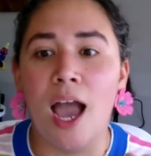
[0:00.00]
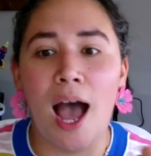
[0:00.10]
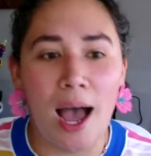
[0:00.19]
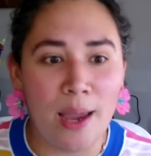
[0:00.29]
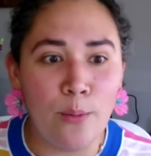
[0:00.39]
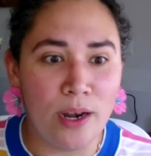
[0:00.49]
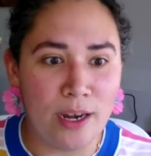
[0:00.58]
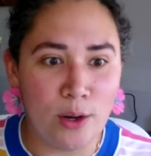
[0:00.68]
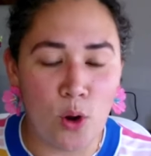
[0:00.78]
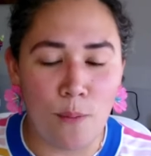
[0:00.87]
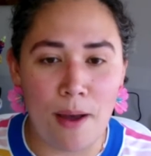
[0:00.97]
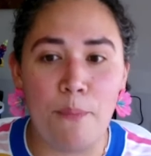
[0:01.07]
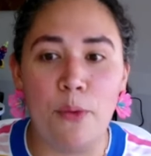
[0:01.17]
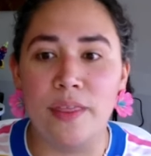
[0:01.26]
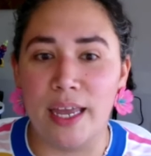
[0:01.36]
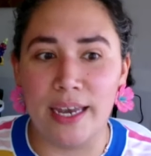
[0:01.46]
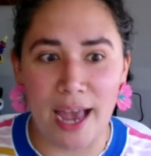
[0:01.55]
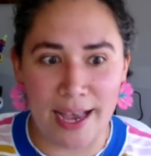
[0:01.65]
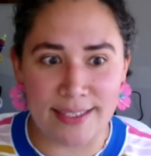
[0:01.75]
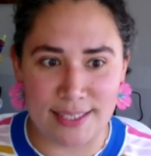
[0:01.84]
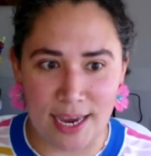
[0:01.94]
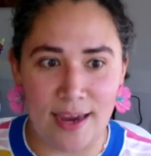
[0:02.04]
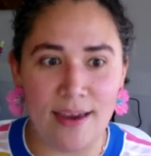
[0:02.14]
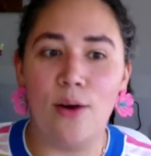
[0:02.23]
I wanted to come up with an assay